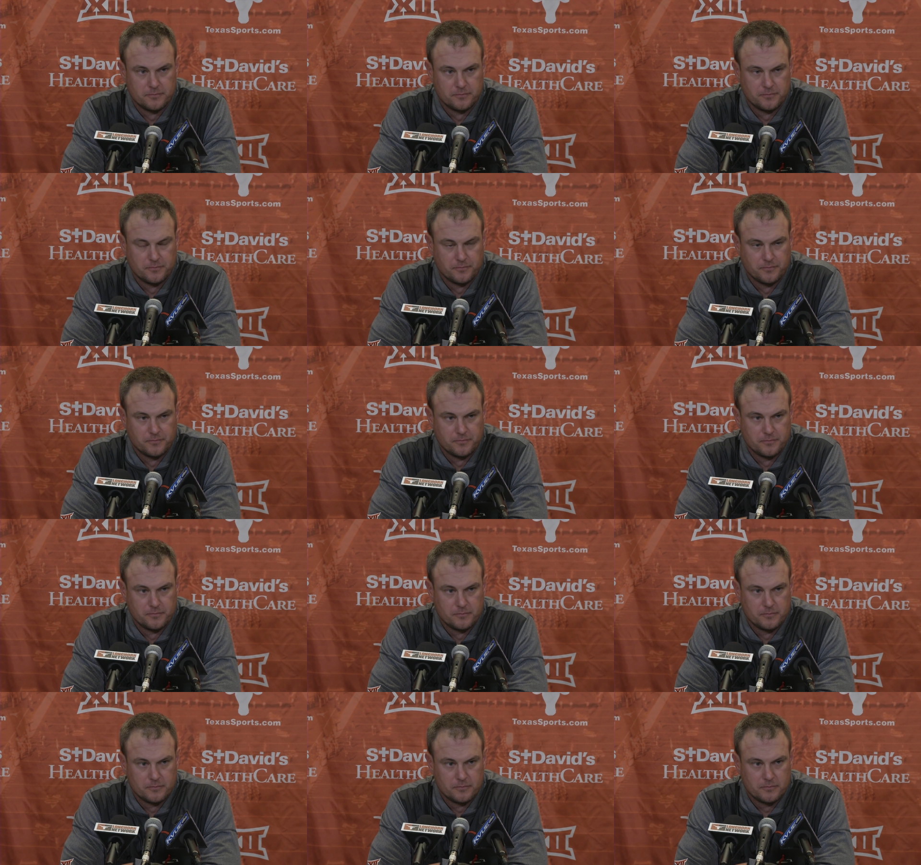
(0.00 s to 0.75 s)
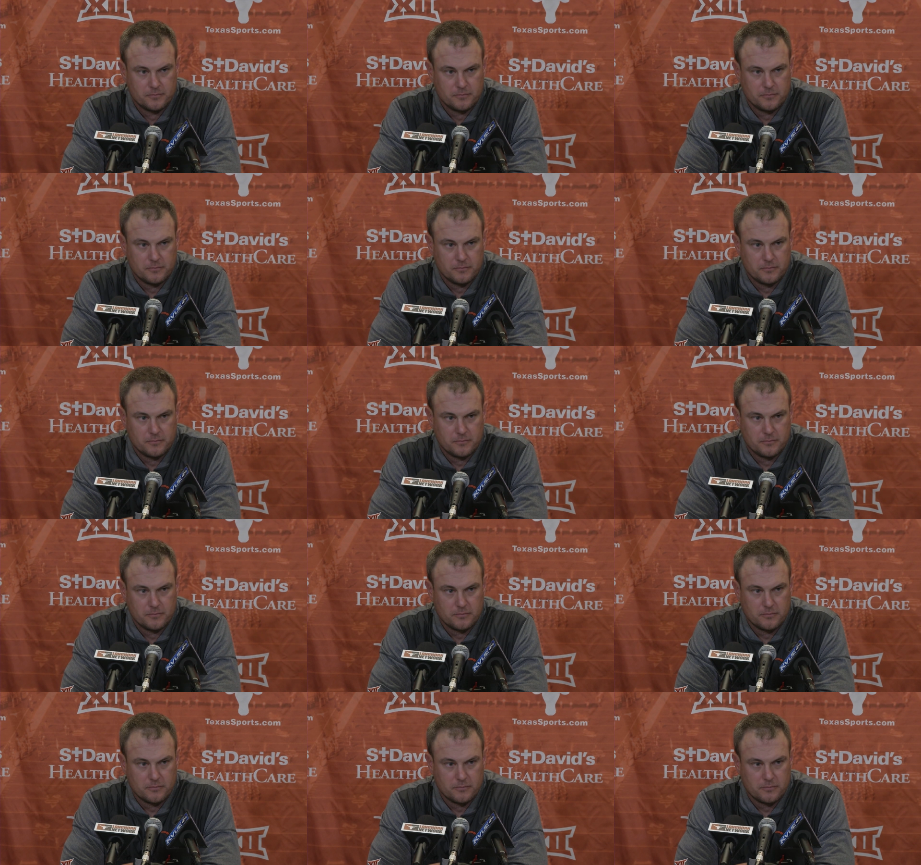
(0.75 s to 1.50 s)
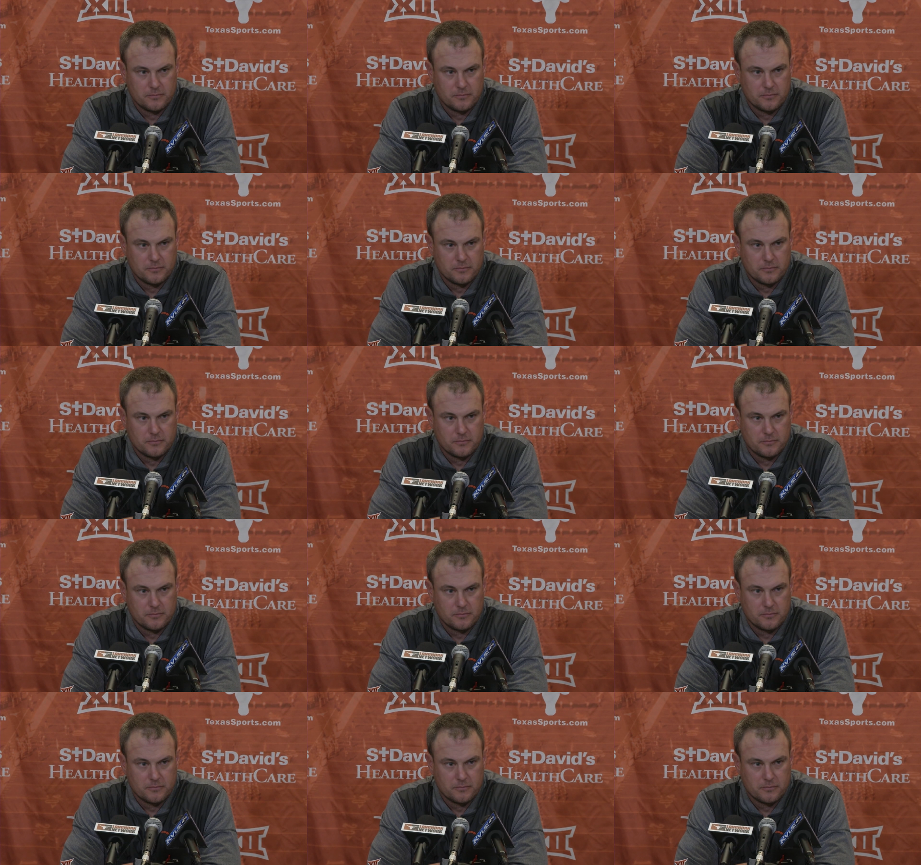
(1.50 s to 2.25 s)

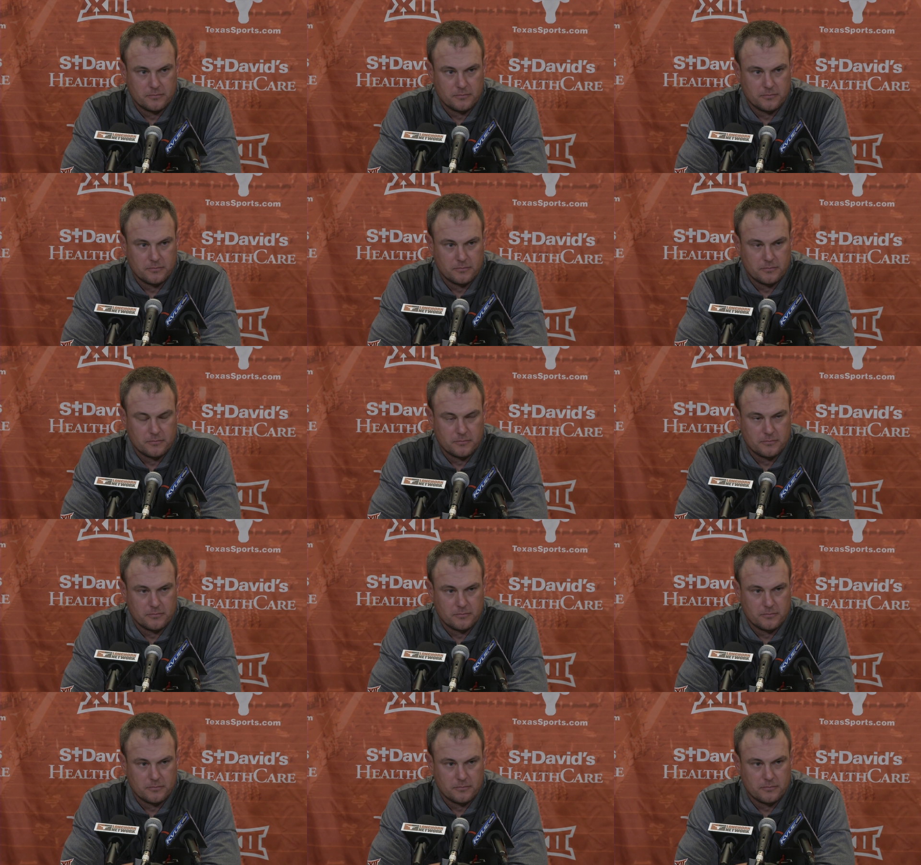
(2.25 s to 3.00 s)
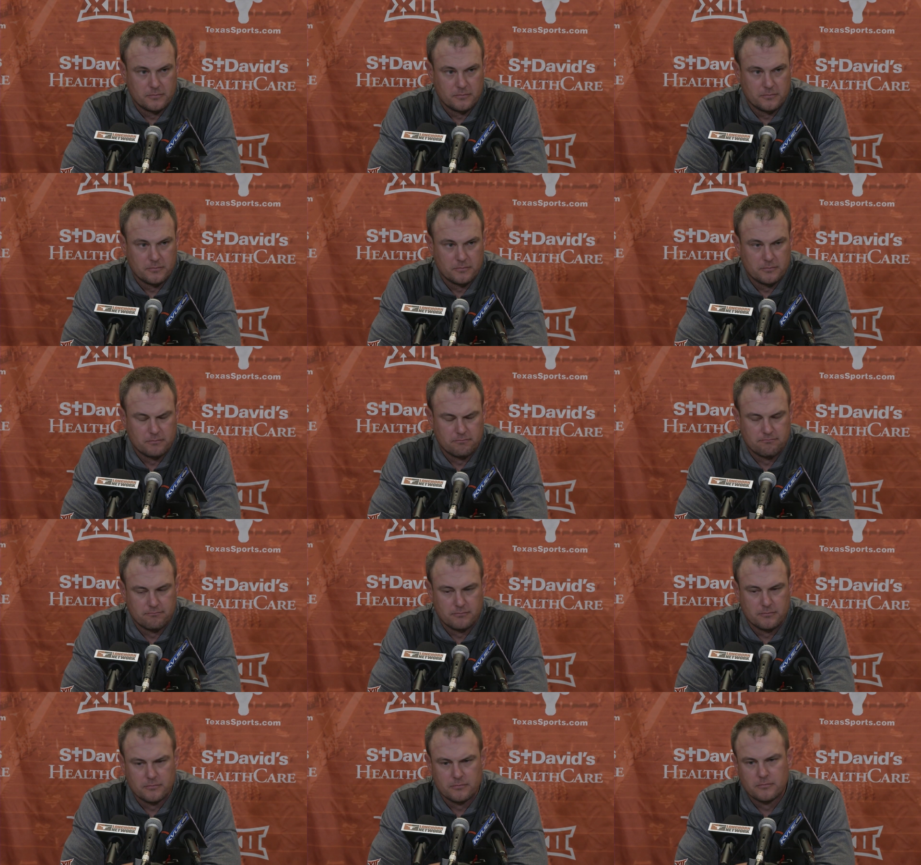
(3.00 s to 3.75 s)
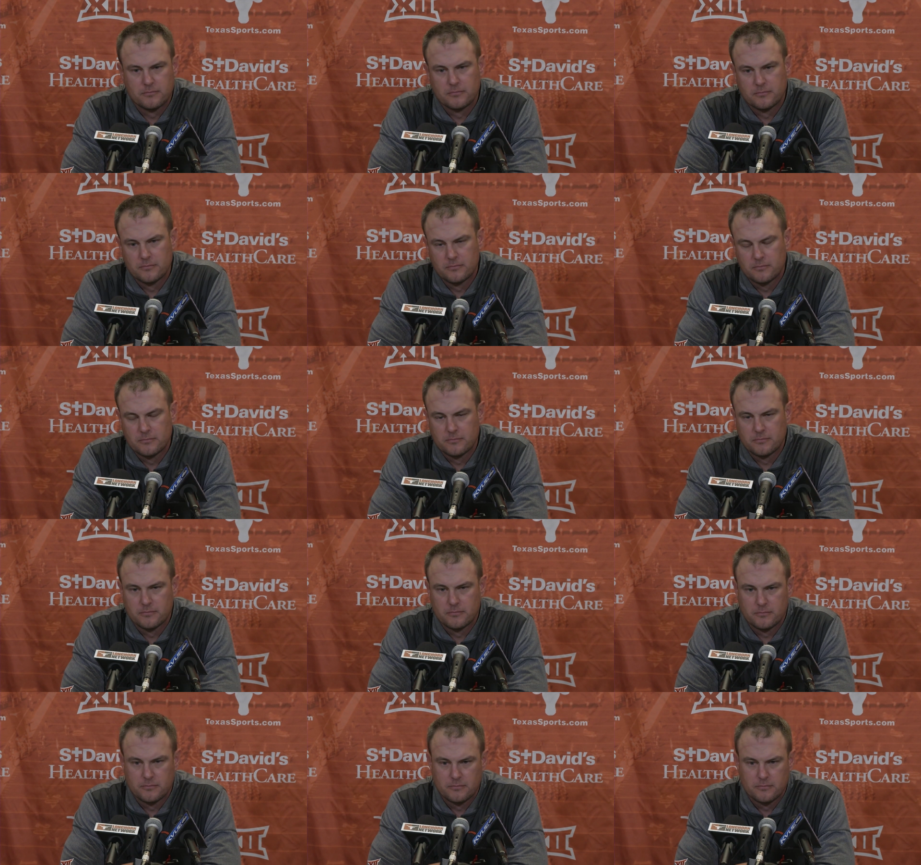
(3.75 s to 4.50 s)

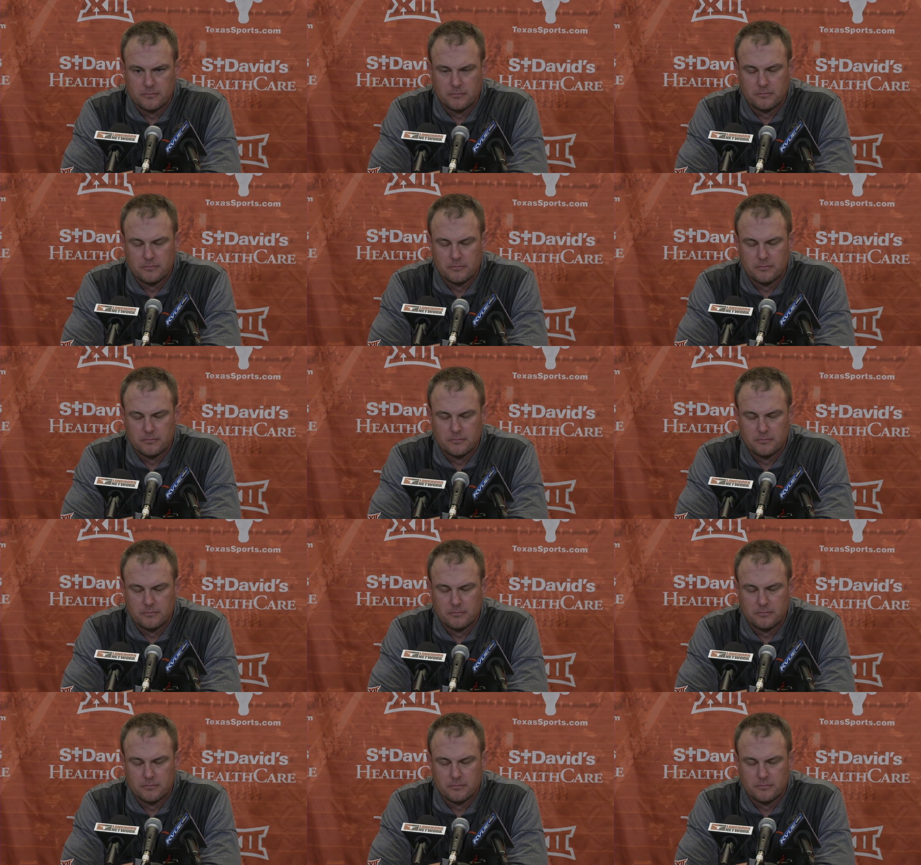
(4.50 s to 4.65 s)
(silence)